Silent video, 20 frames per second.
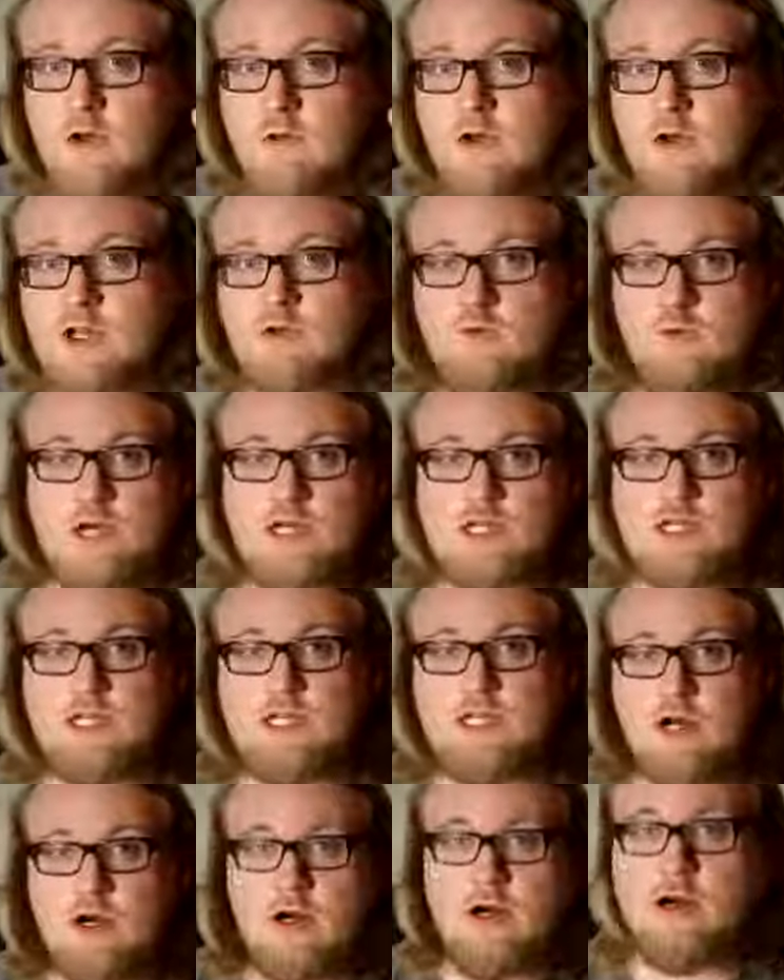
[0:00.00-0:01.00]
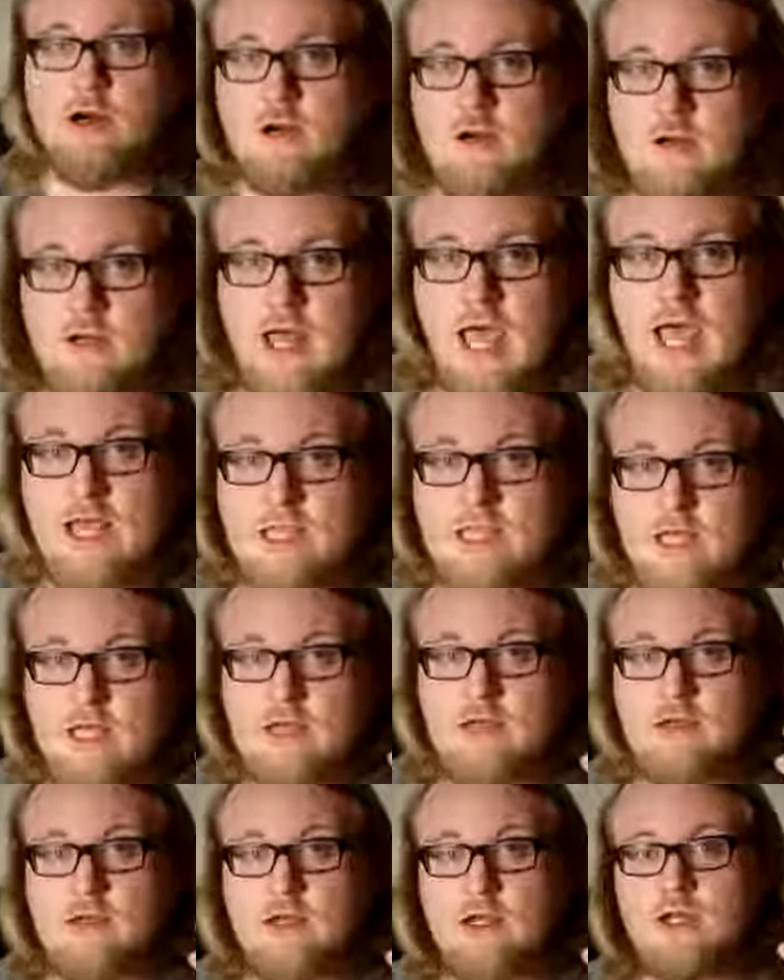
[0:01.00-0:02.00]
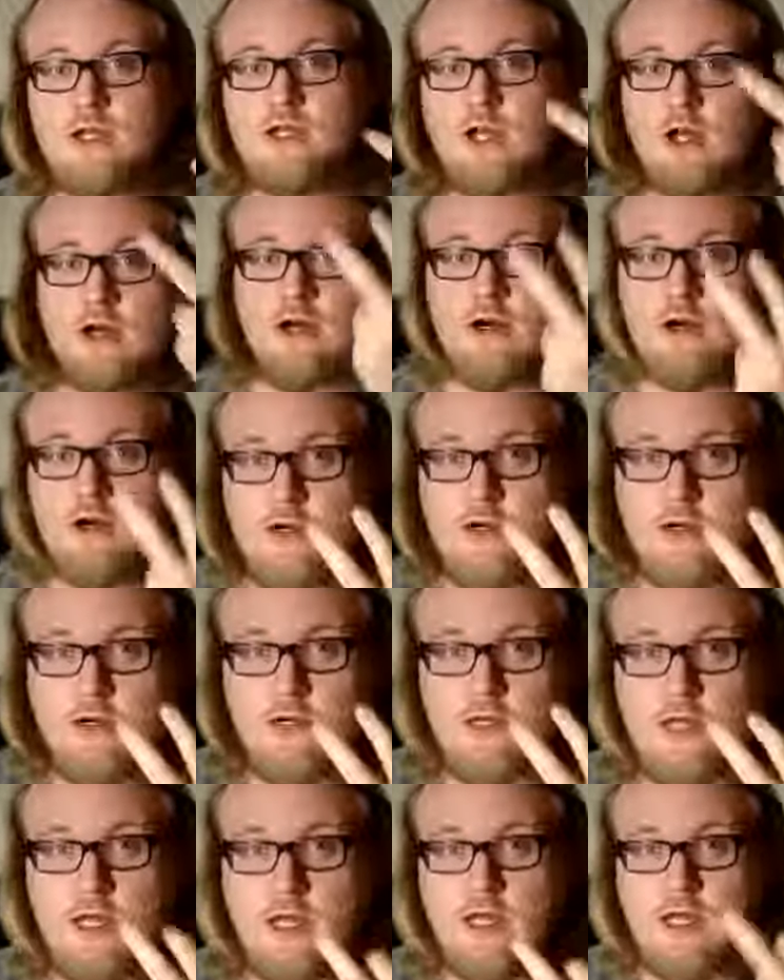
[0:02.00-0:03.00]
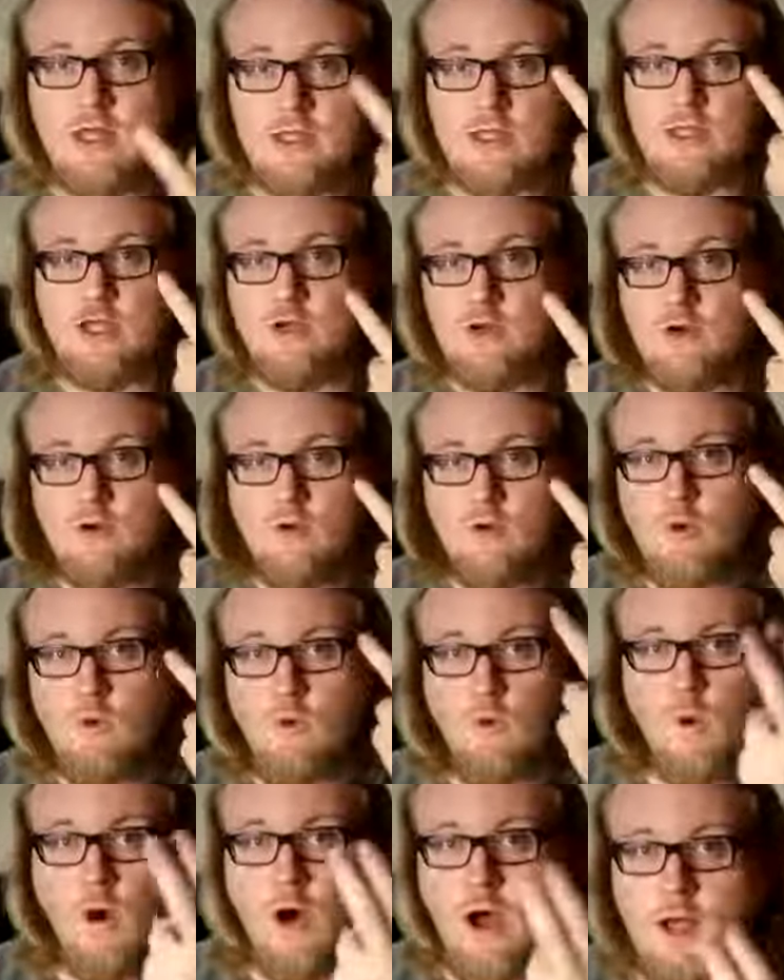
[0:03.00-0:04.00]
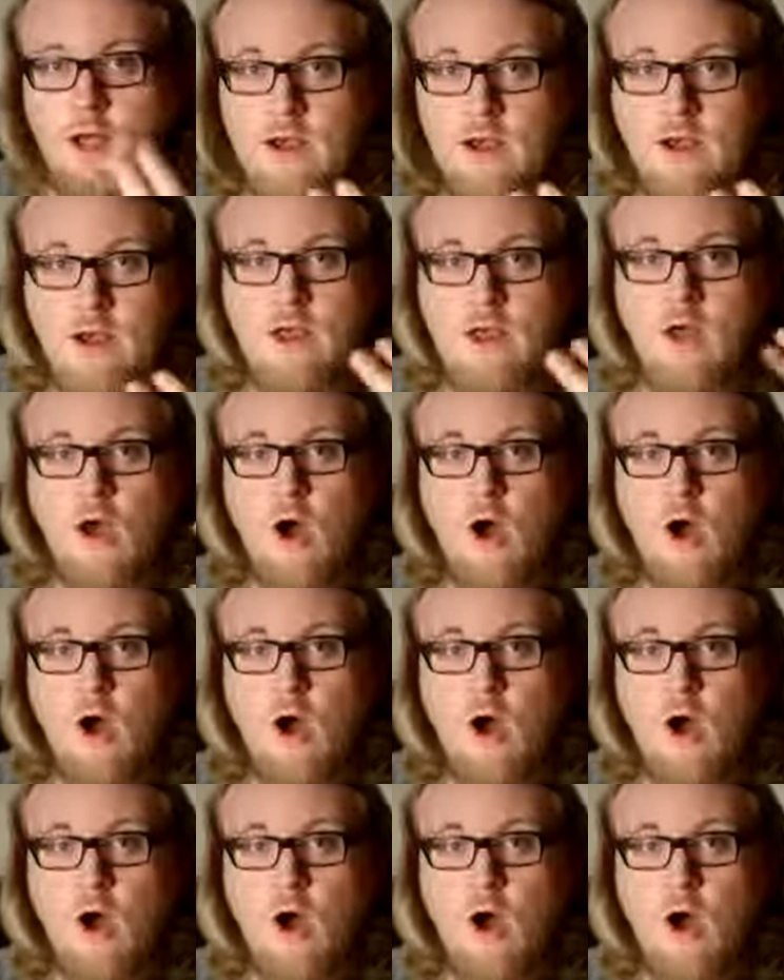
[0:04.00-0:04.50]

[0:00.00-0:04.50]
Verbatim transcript: which was turned, as in turned into one.